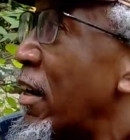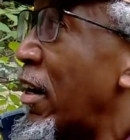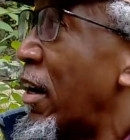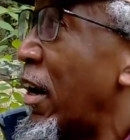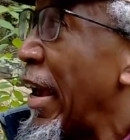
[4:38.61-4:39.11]

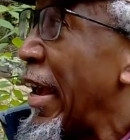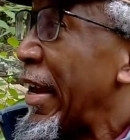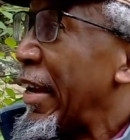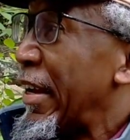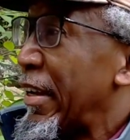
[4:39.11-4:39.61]

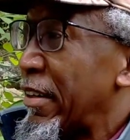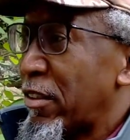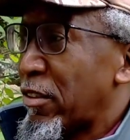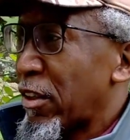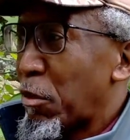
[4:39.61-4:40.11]
and
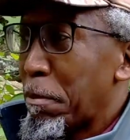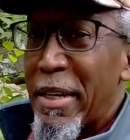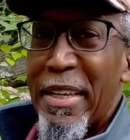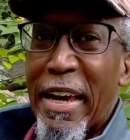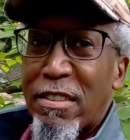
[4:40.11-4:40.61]
there's a little
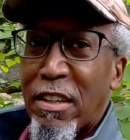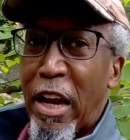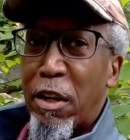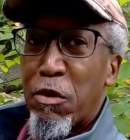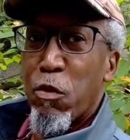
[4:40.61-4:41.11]
mini
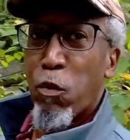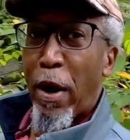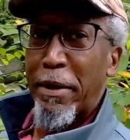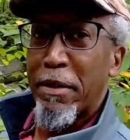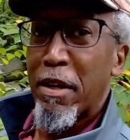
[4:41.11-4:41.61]
cascade right